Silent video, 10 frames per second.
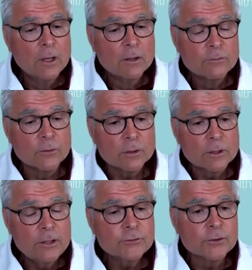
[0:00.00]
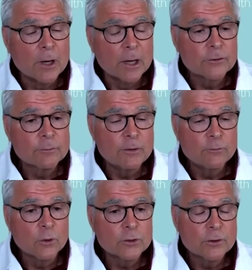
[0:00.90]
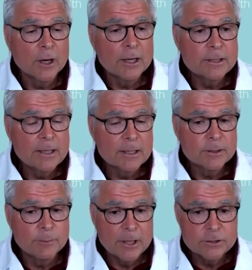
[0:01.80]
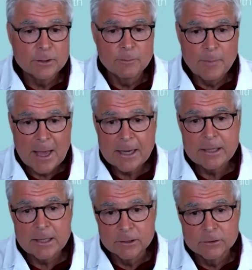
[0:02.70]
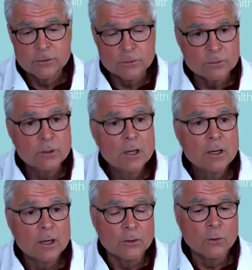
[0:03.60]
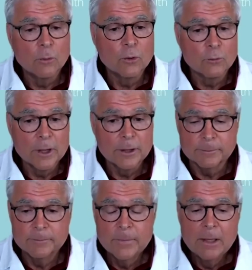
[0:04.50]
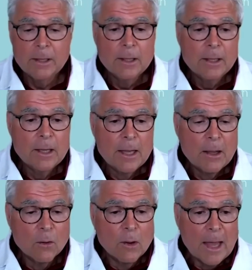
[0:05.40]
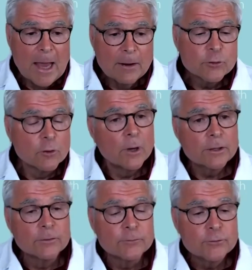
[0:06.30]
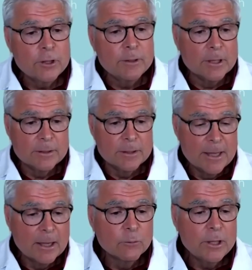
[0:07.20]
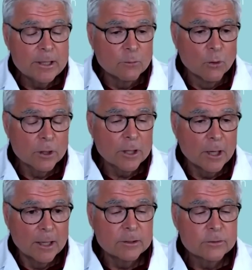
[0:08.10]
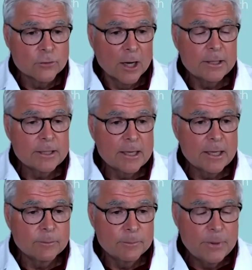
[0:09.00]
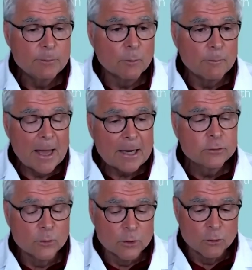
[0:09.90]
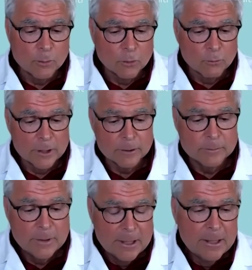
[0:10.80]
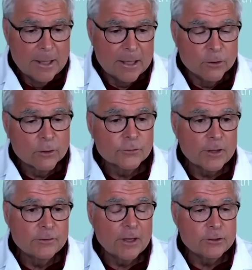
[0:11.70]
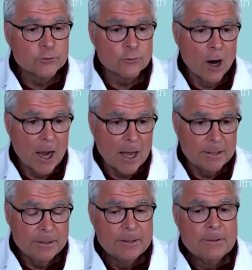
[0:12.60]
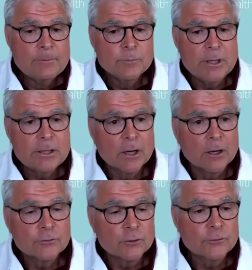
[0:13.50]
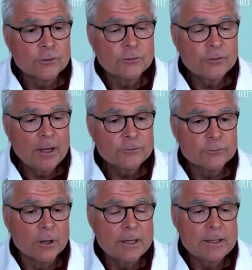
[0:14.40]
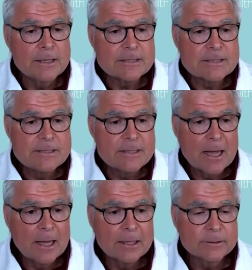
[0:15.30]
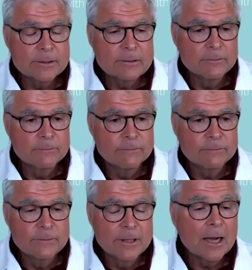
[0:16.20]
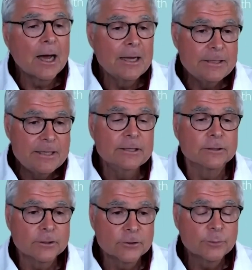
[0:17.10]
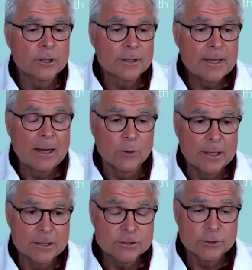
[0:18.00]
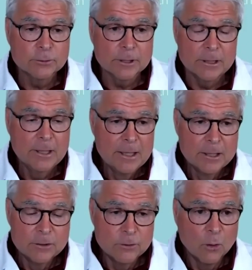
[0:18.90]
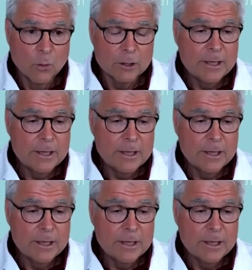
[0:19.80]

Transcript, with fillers: for at least a month before trying to get the patient back into a normal rhythm. After a month of treatment, then we can work on trying to get people back to a normal rhythm. And notice I say try because our success rate is not, not ideal, let's put it that way. And it's certainly nowhere